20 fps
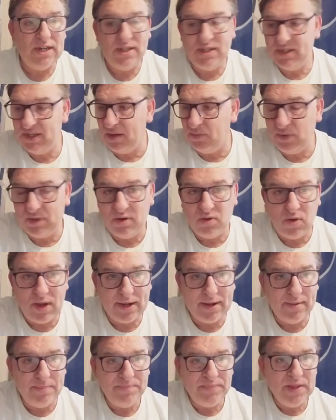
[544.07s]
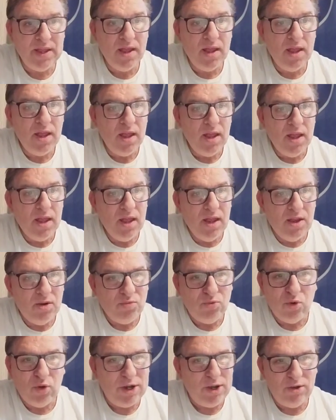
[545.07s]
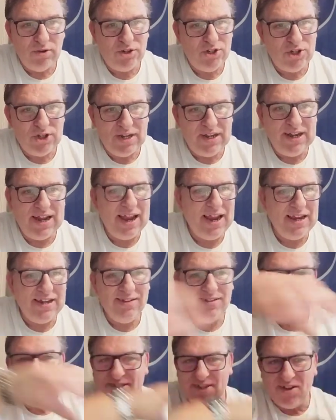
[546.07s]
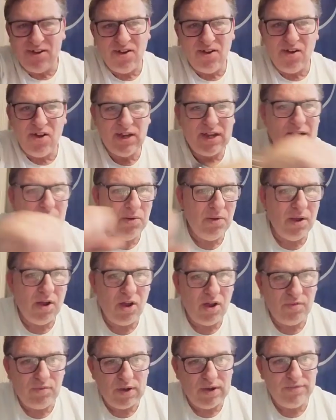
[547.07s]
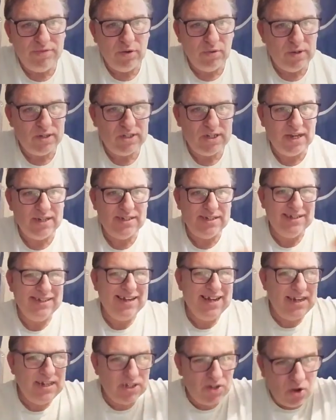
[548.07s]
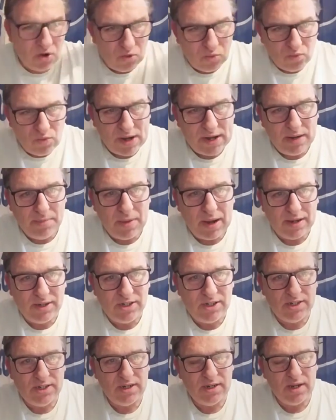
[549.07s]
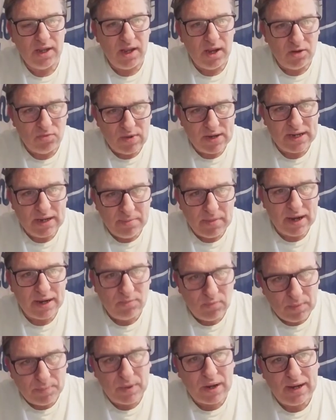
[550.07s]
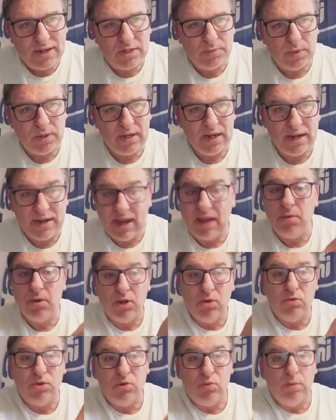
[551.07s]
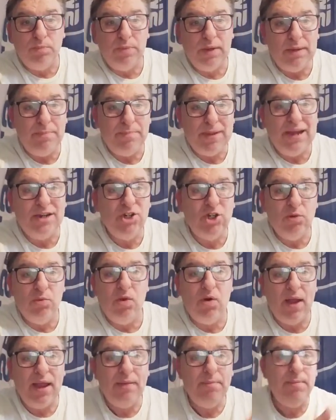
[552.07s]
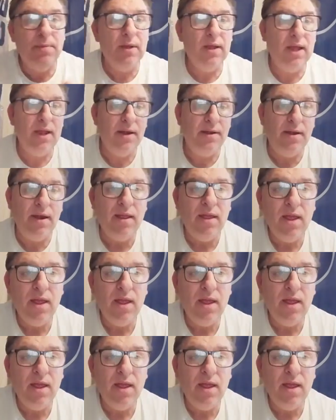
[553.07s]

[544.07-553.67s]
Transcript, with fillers: someone like Roy Hodgson letting Zaha go halfway through the season, and he's got a ready-made, uh, ready-made replacement, and that of course would be Why? and